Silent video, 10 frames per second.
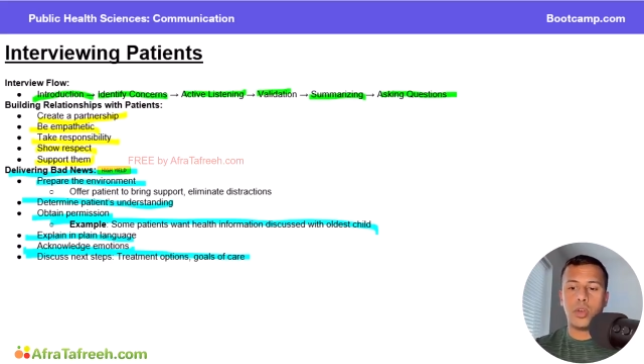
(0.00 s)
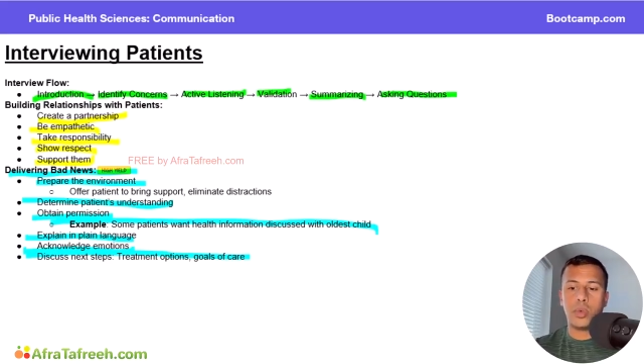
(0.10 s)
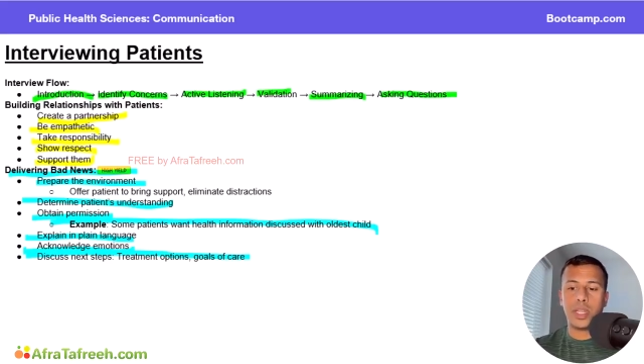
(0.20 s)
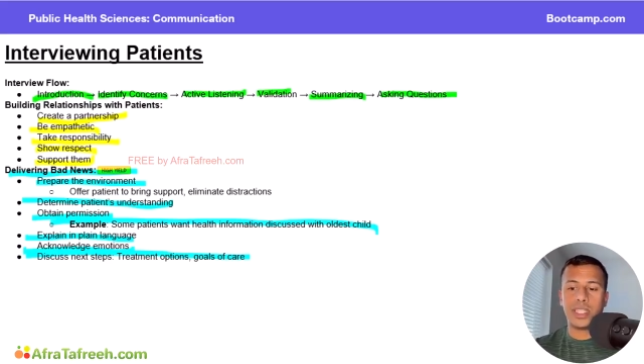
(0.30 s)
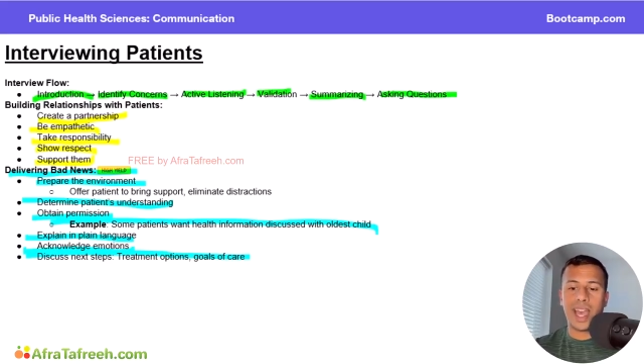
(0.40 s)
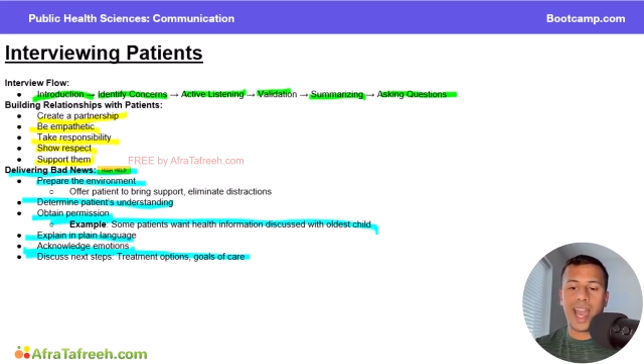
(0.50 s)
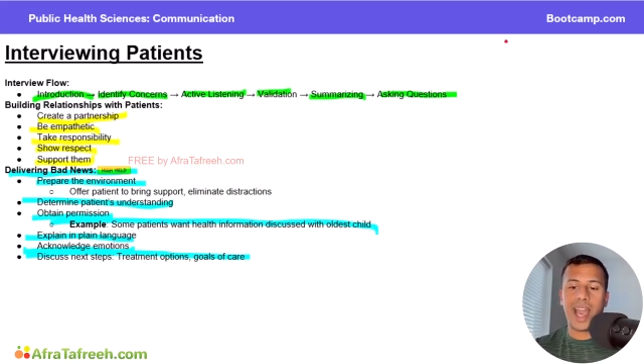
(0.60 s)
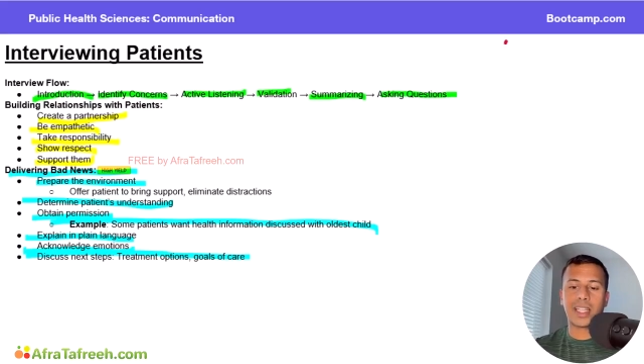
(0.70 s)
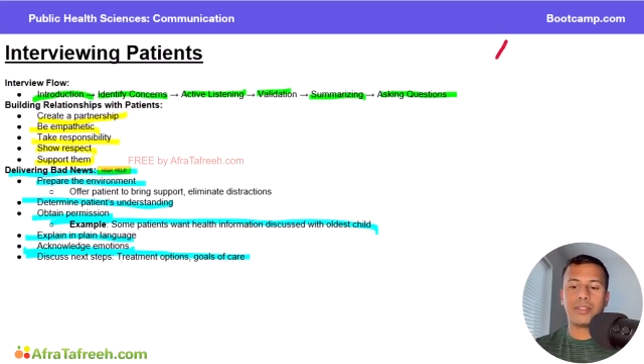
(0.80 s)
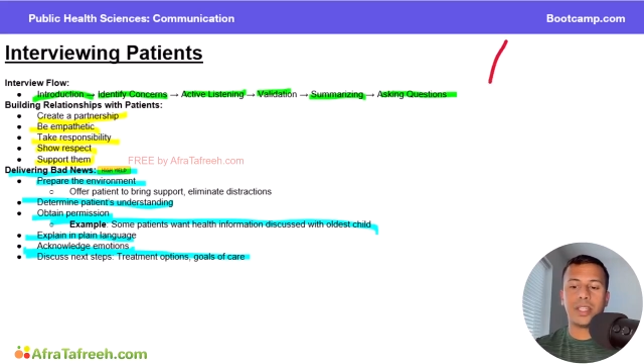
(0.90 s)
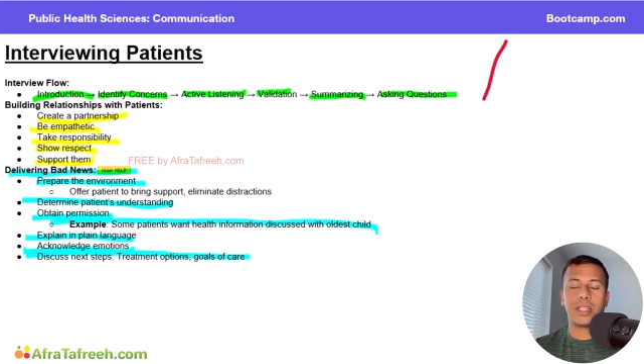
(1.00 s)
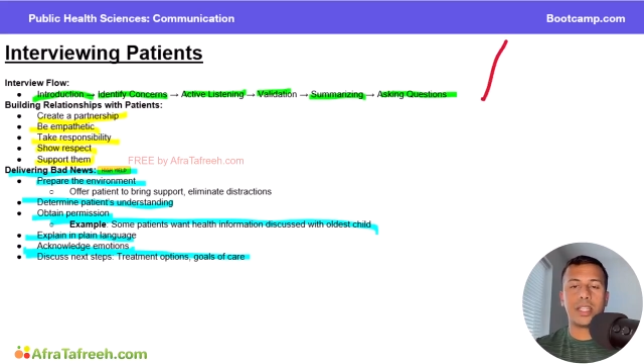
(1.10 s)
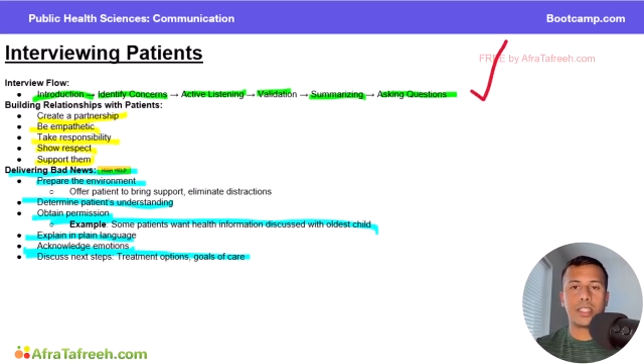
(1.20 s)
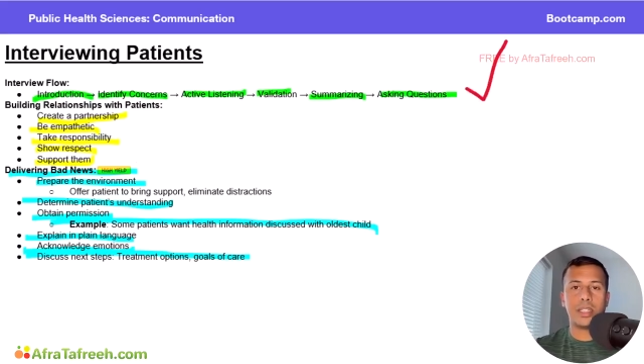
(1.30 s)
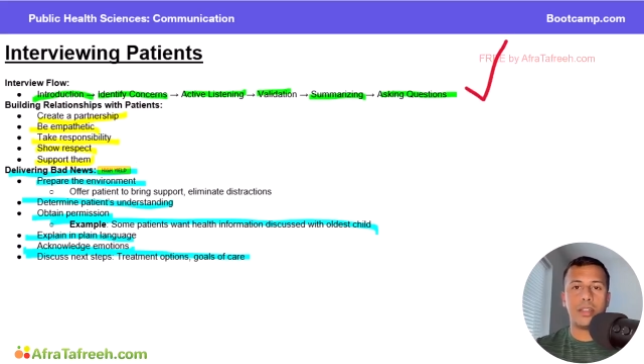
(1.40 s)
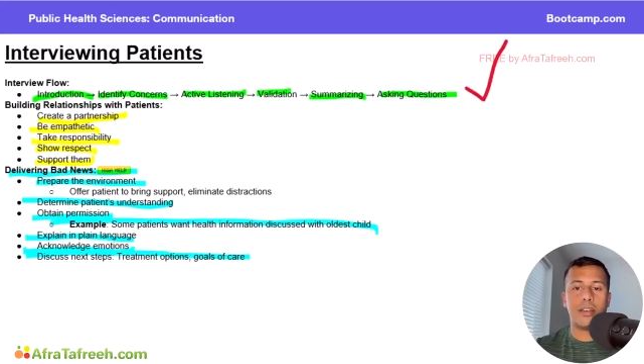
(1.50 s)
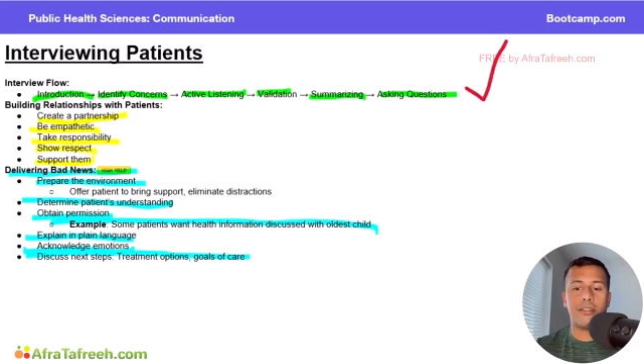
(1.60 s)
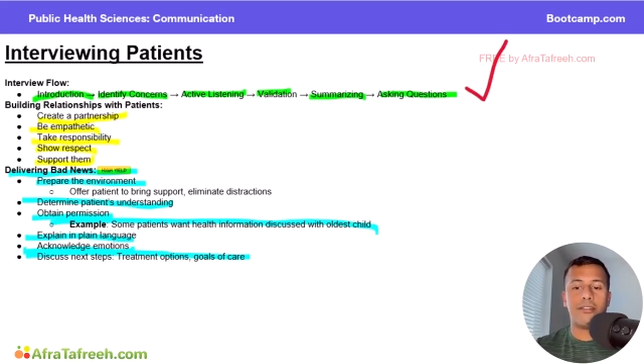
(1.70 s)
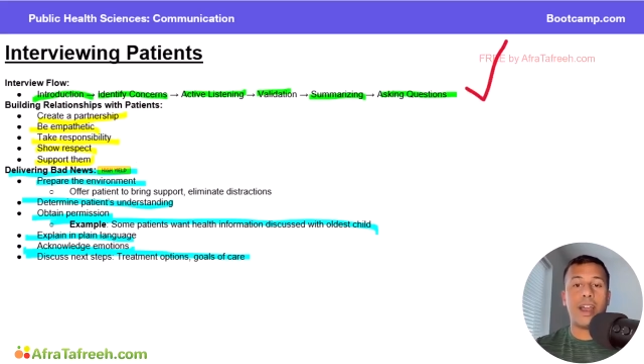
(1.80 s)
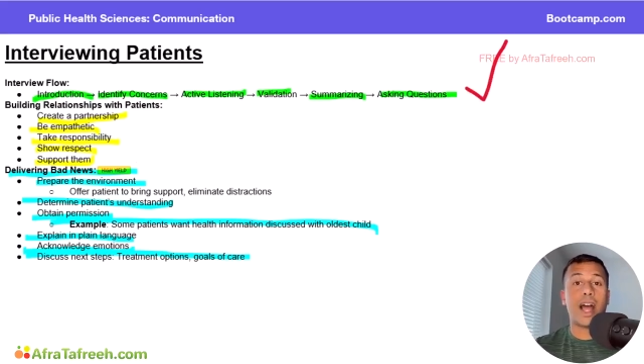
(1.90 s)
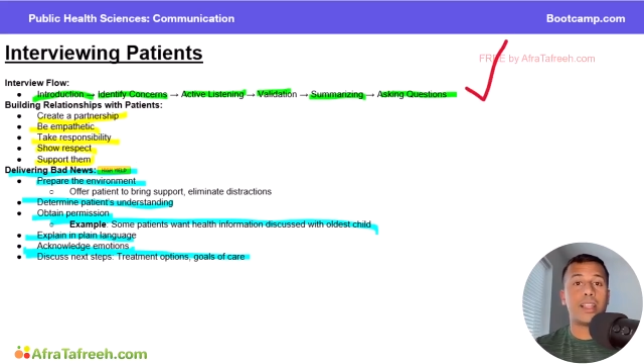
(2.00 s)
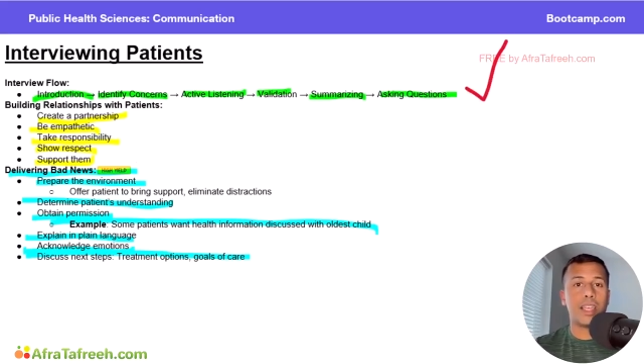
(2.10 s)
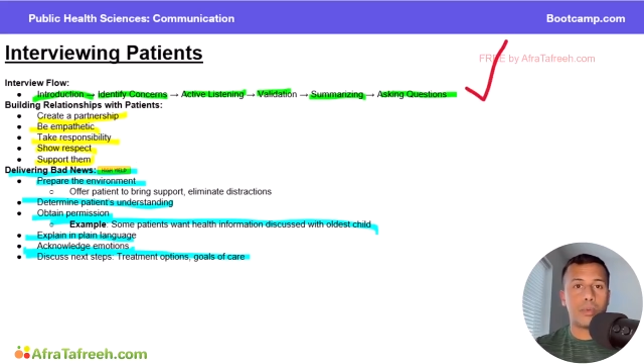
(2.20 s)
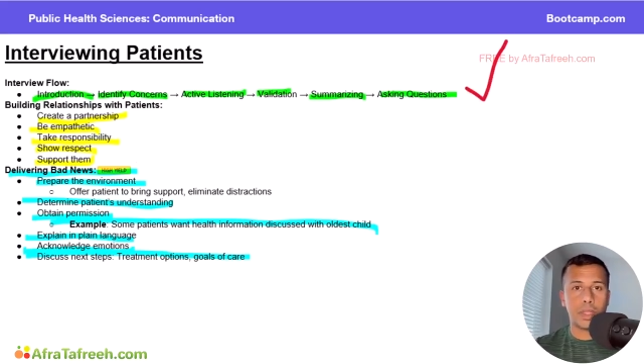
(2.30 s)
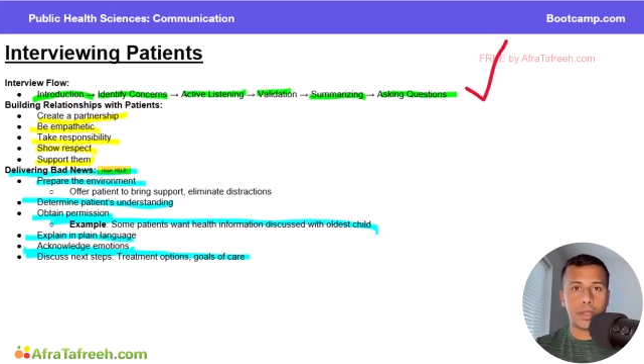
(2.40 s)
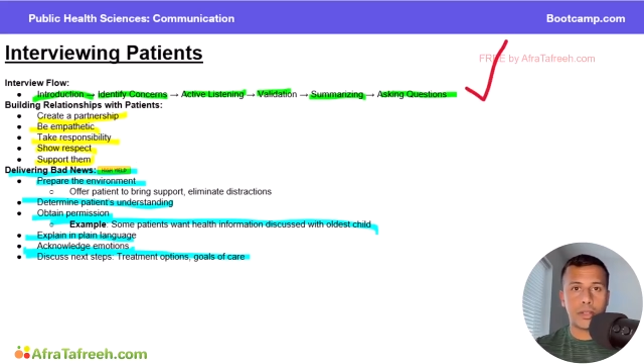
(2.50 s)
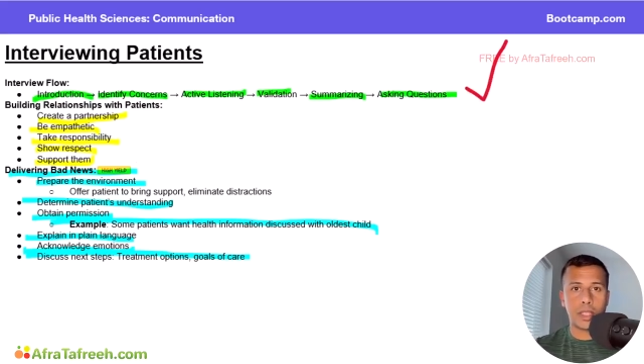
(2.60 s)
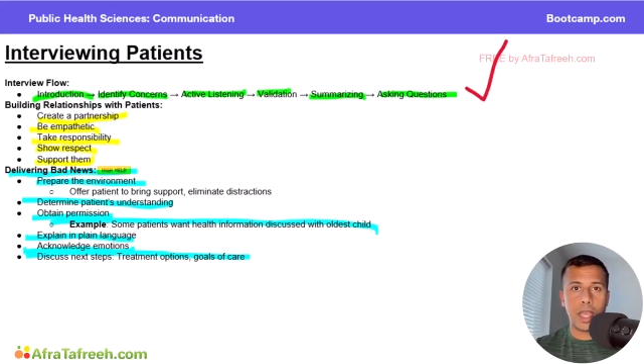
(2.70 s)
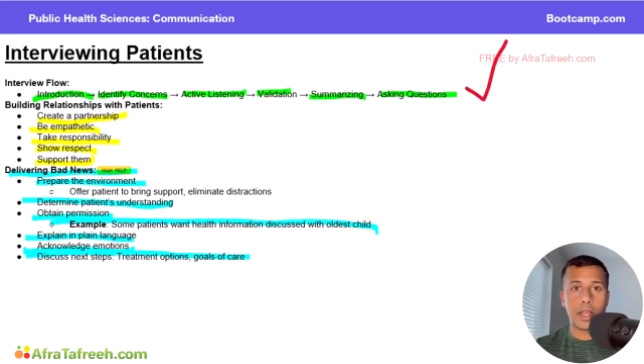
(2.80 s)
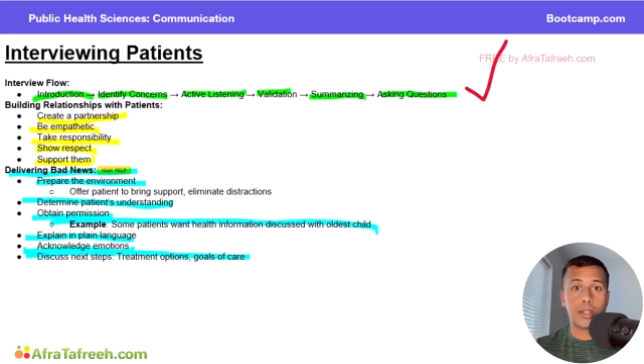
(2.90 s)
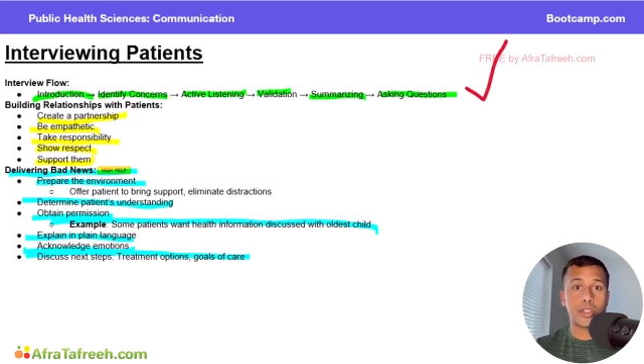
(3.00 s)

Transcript: We need to actively listen, validate what they're saying,